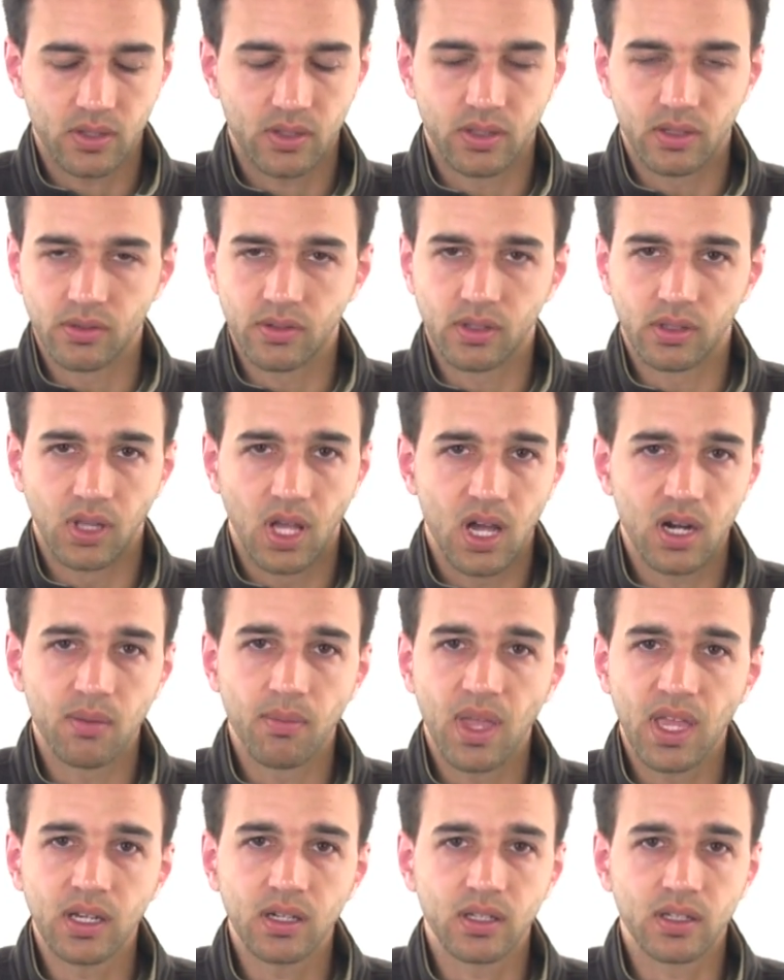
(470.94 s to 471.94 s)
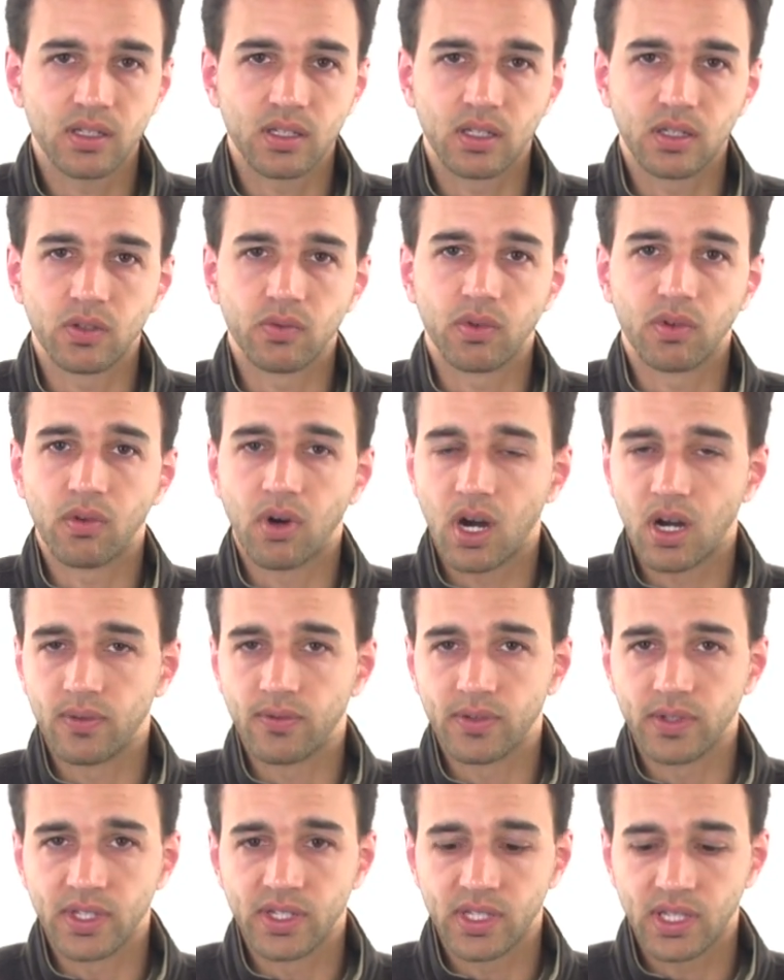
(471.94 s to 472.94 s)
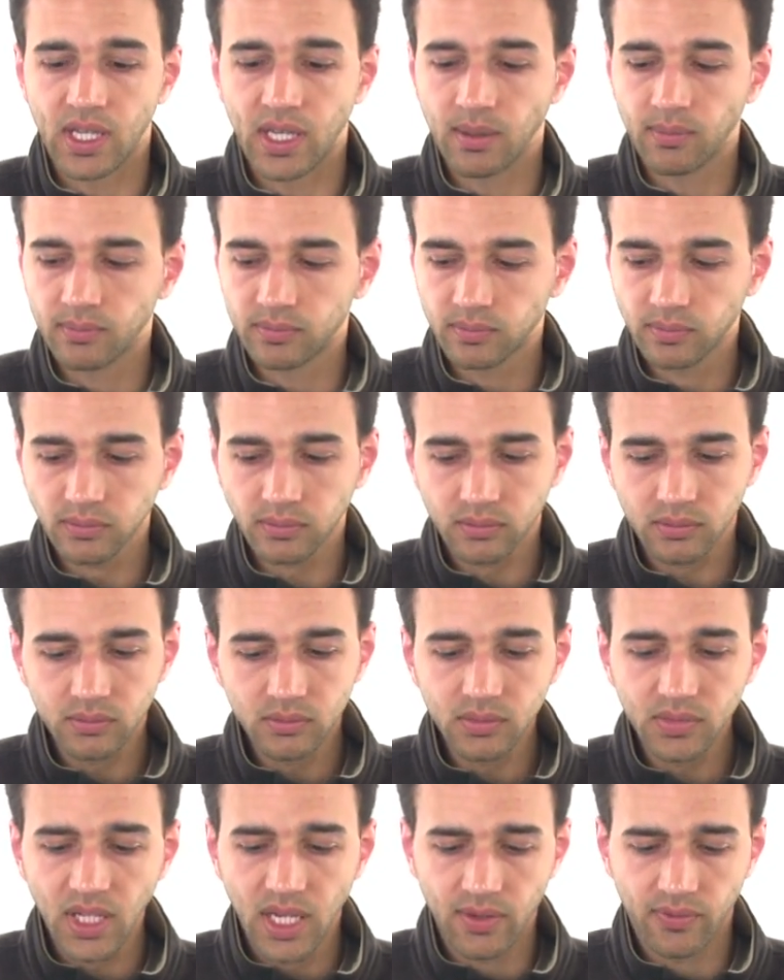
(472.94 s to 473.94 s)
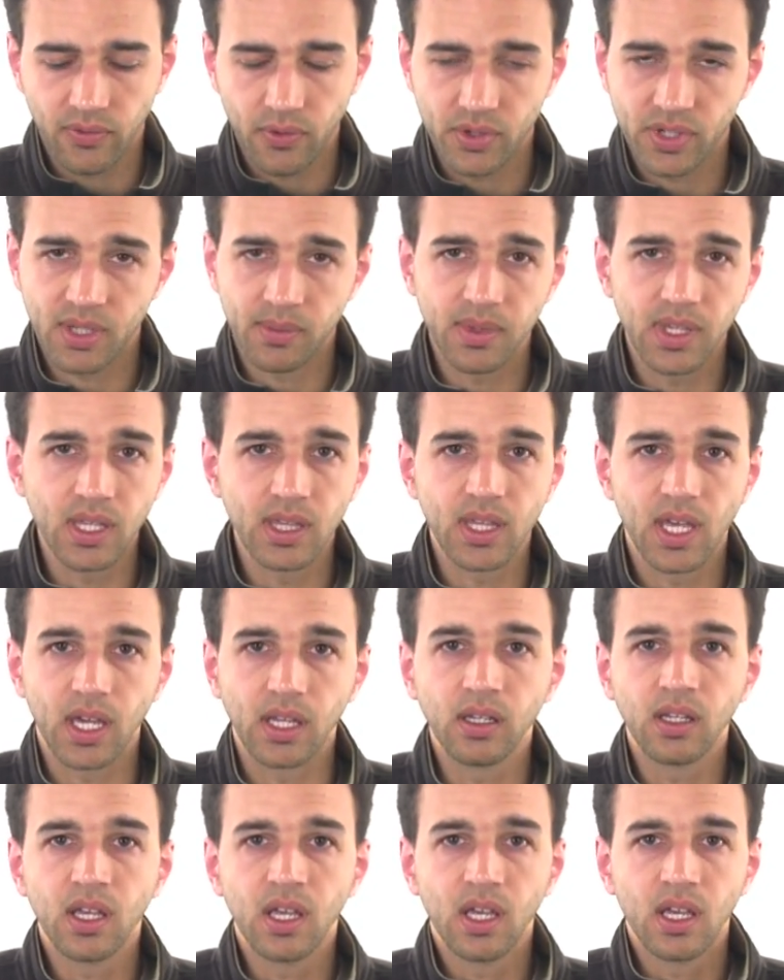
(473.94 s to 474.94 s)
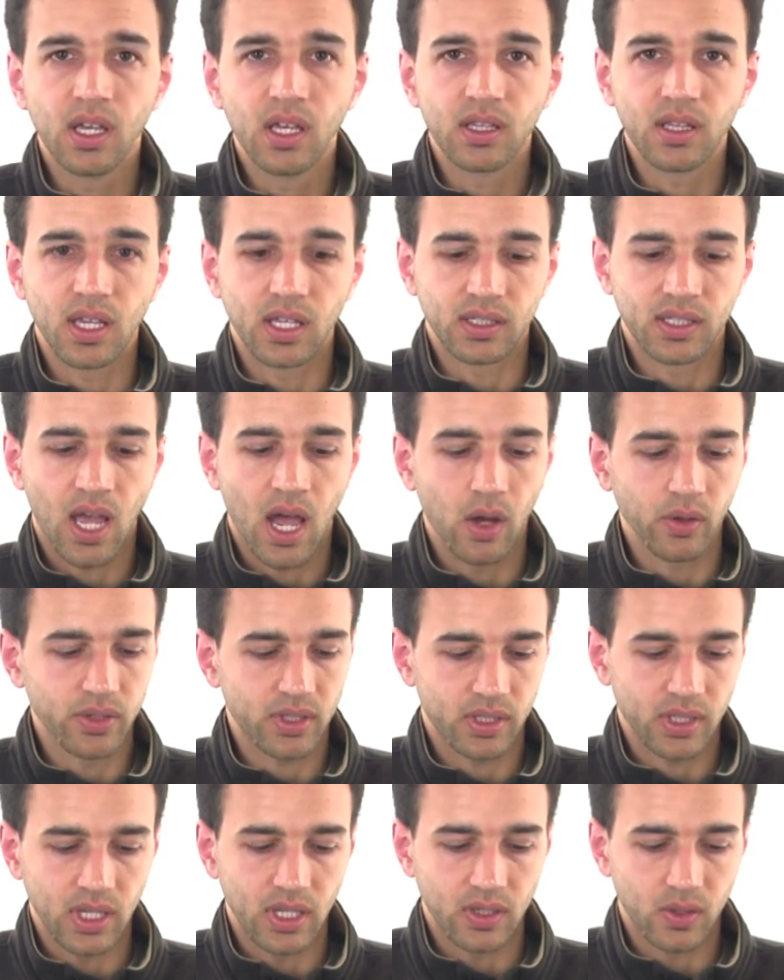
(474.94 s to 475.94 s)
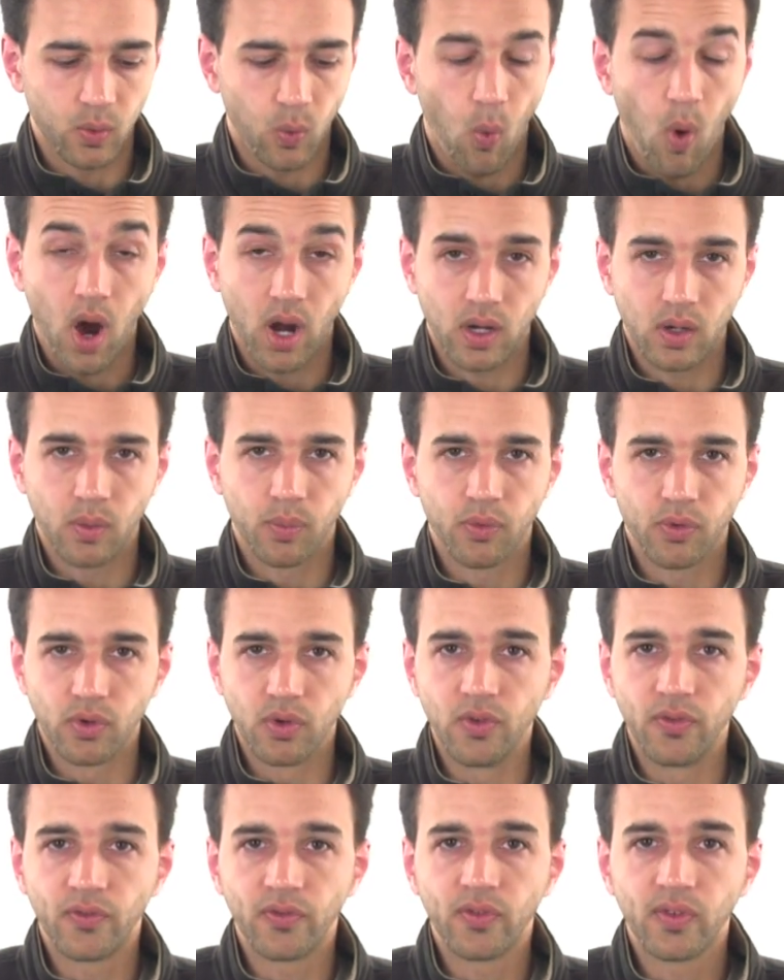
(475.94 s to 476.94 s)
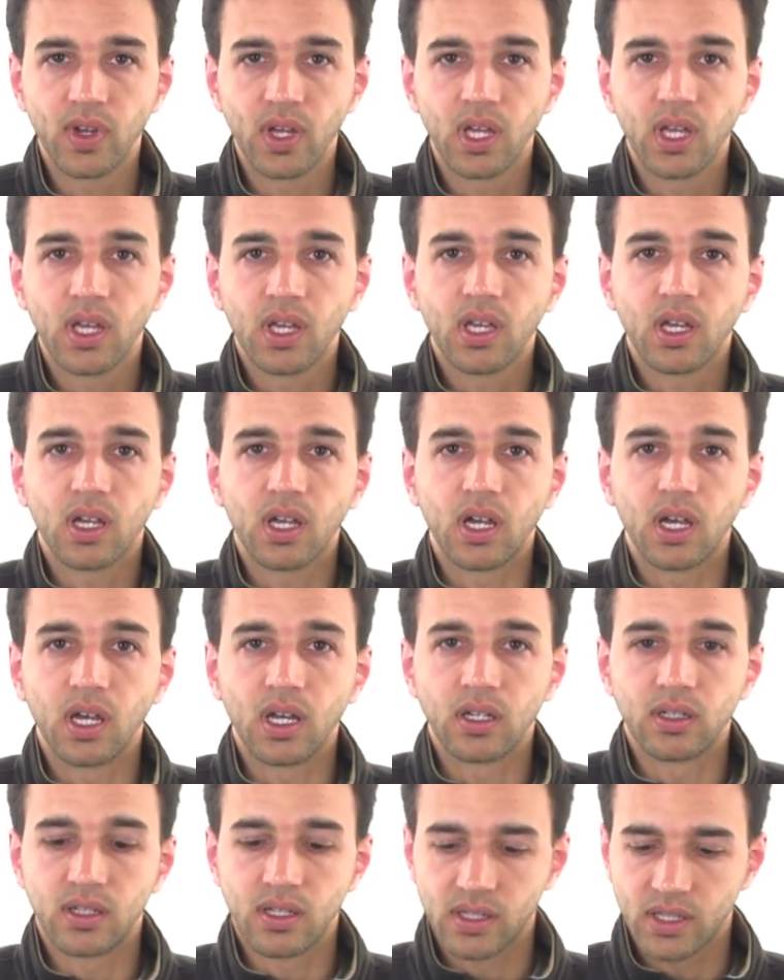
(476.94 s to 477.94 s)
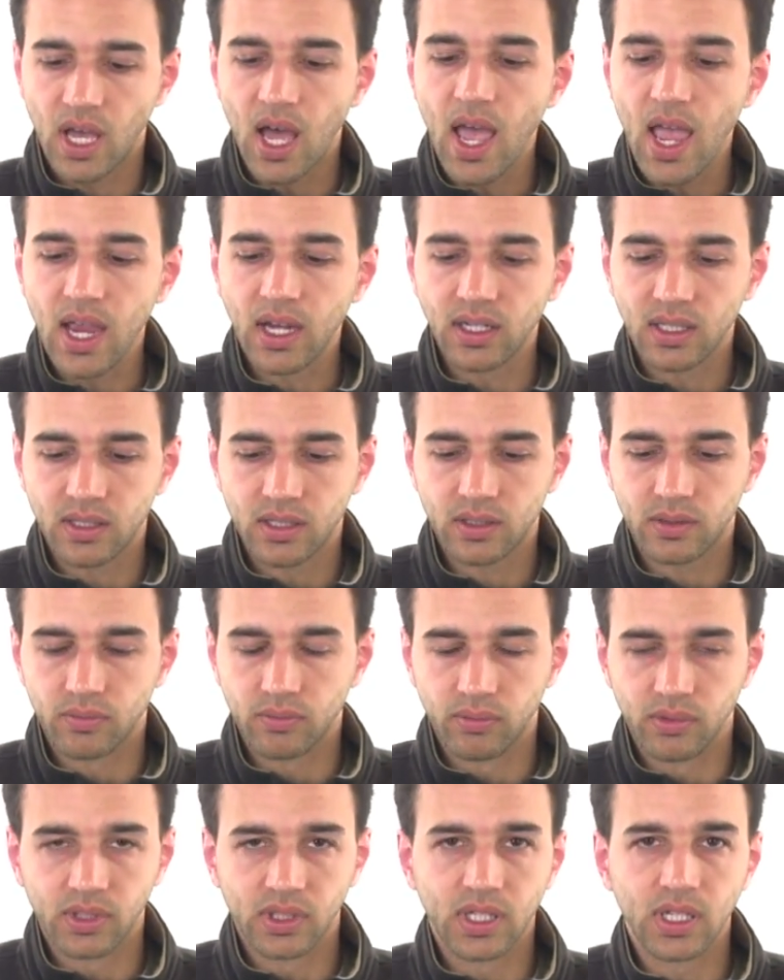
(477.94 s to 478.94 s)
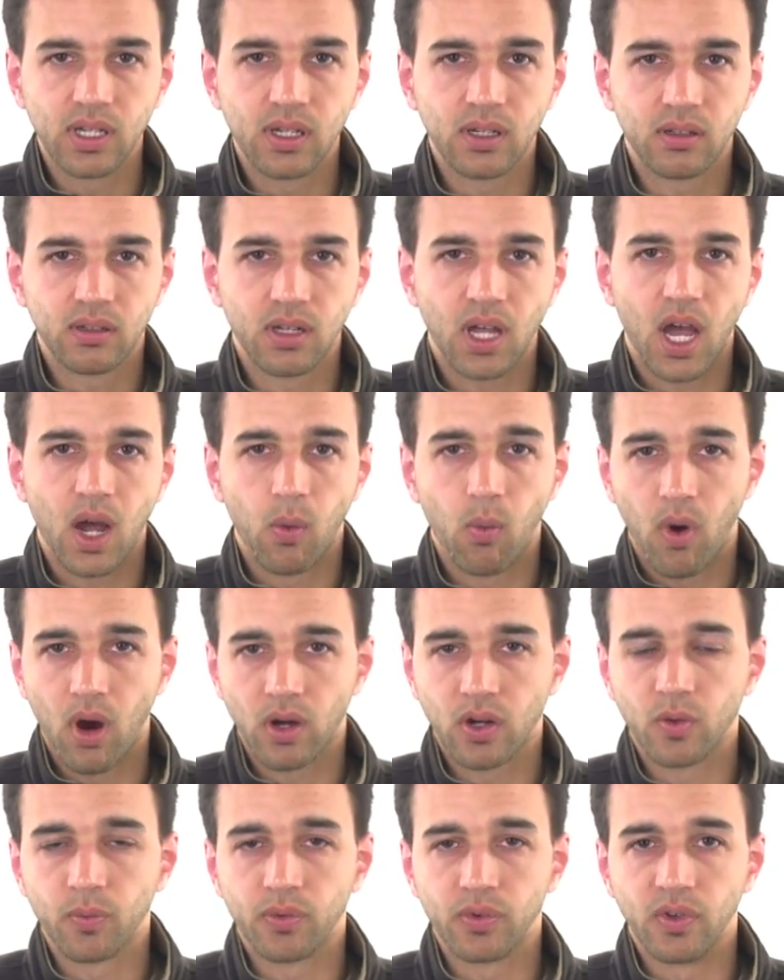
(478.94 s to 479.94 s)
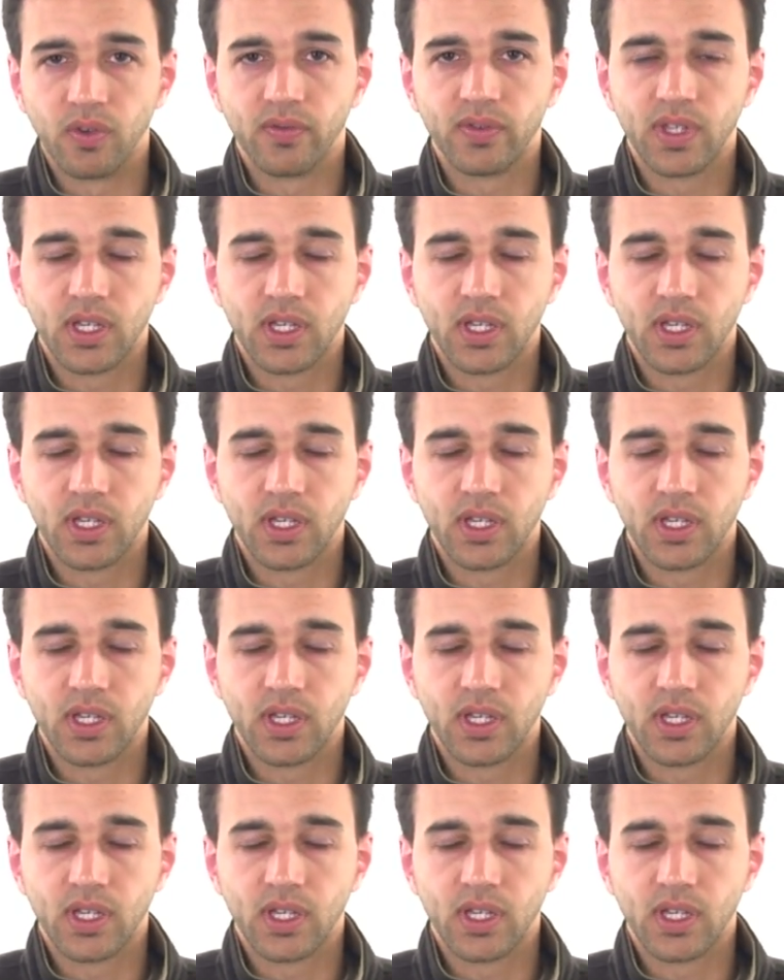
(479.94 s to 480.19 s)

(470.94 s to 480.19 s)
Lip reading: There's a lot of maintenance that's required for this thing. And for something that touts its waterproof design, it's really not waterproof.